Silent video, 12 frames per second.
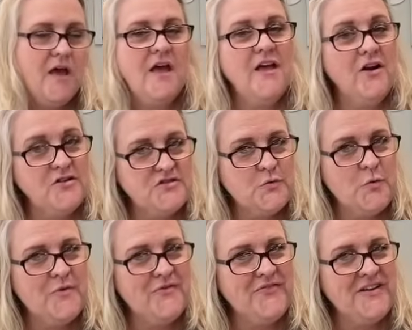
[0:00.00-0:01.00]
It also would
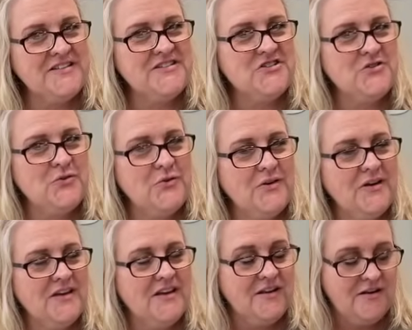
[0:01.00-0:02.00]
be fun to
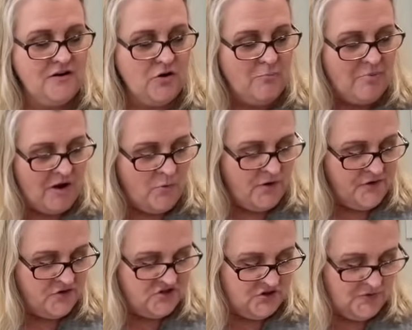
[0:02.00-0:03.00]
buy 1
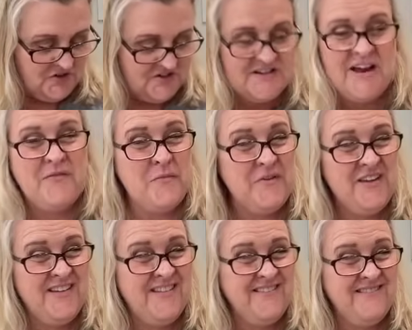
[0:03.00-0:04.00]
or 2 and just have them
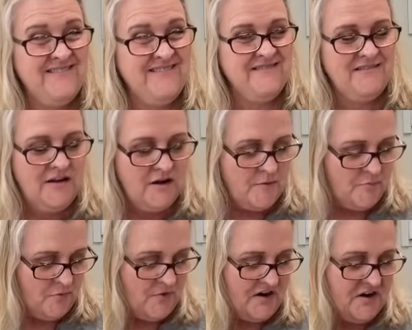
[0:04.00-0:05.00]
kit up
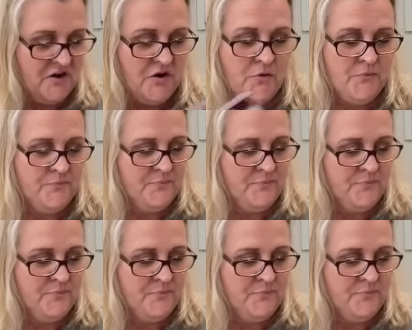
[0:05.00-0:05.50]
and ready to go.